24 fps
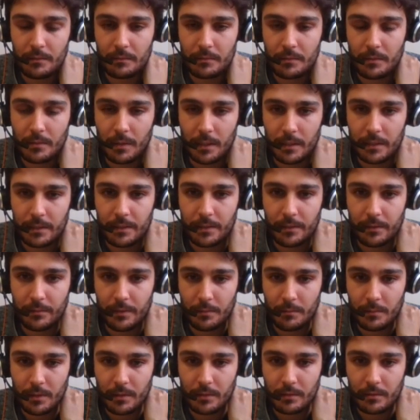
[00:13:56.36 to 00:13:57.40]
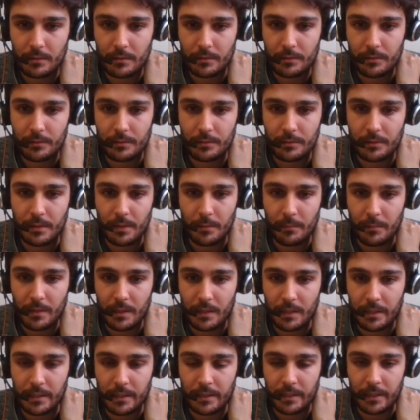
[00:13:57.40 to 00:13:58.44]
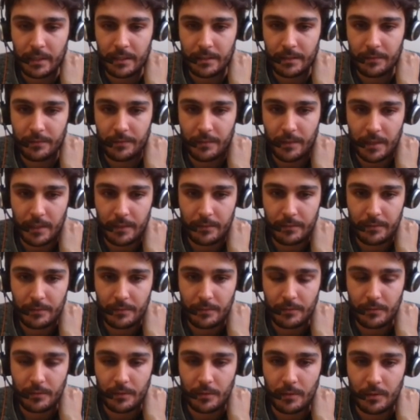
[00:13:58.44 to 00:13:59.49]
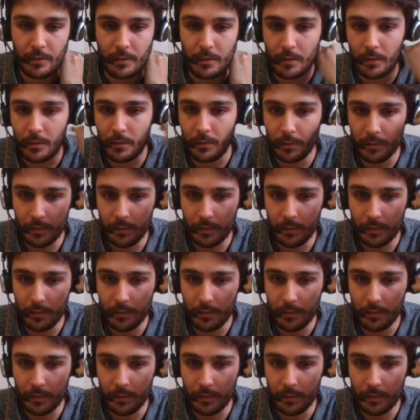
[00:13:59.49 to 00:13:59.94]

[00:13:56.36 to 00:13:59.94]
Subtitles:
quality of the model to something like 95 for all